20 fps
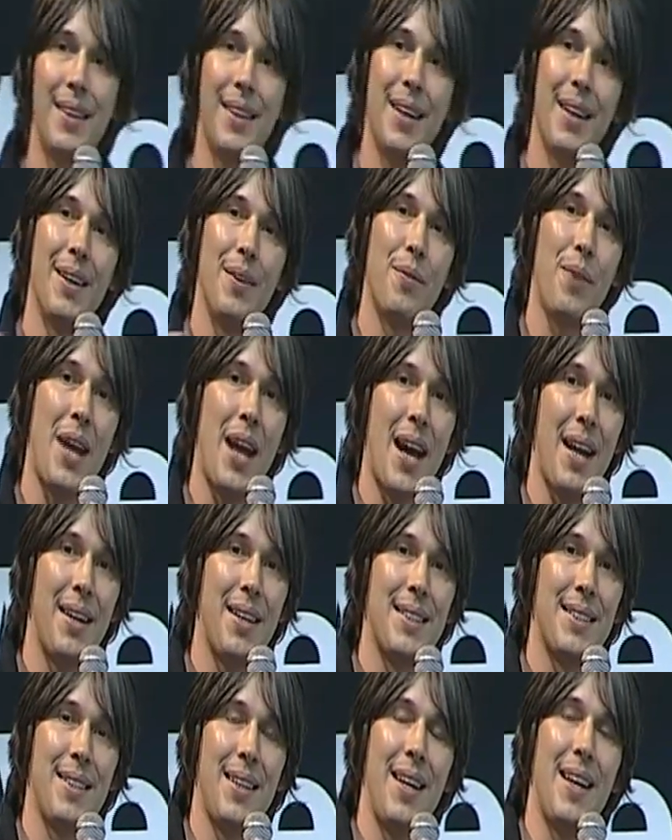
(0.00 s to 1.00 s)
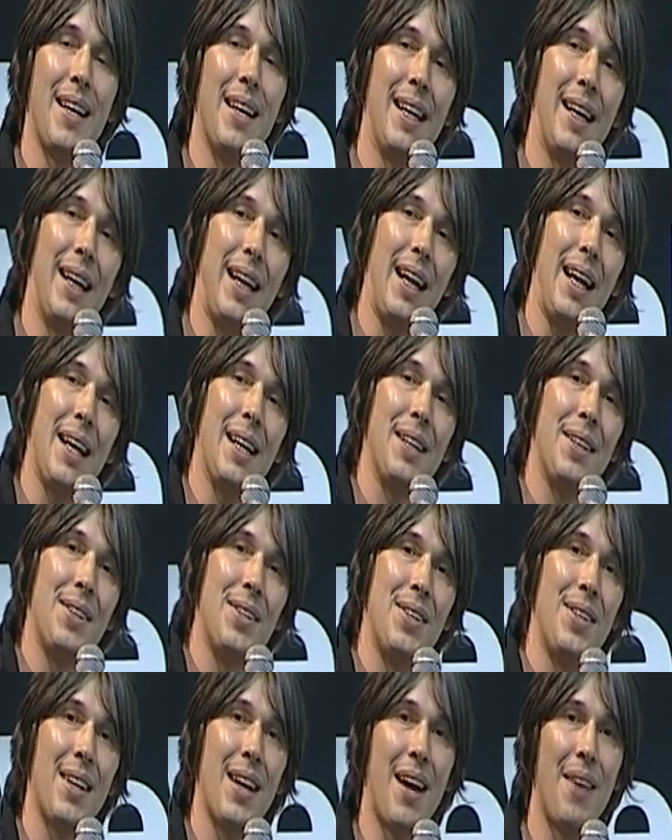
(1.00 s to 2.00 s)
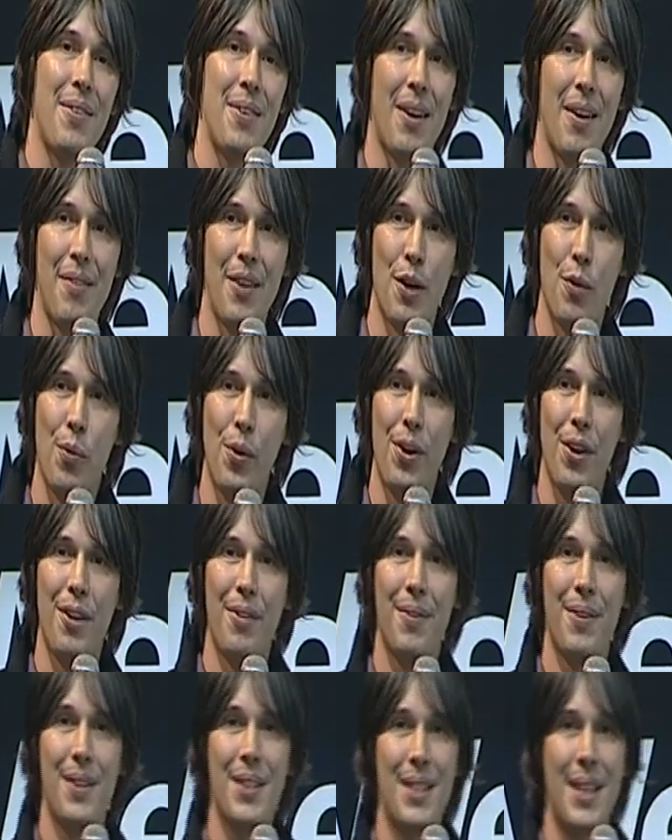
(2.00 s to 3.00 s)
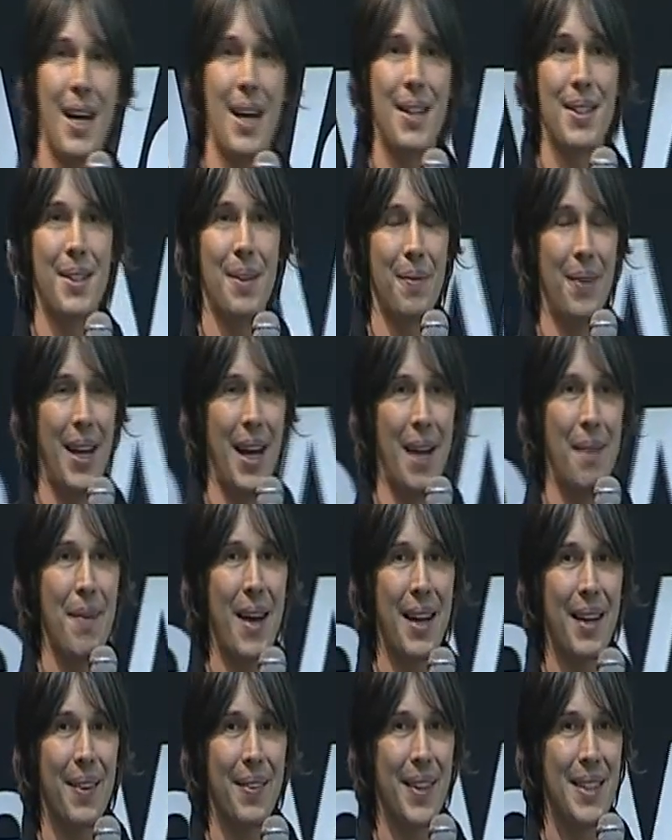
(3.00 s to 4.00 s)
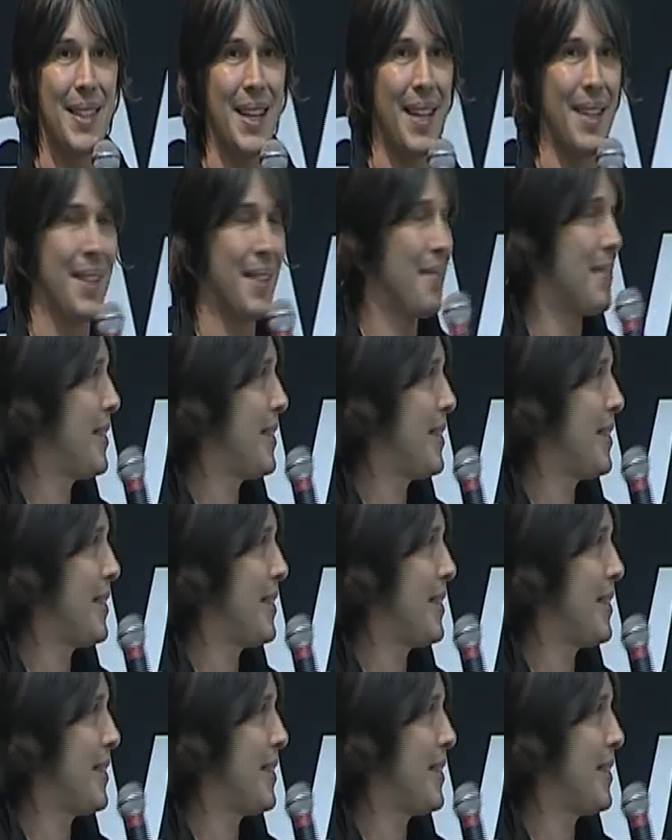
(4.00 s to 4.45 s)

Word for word: that we had a slight glitch after having a wonderful startup day back on the 10th of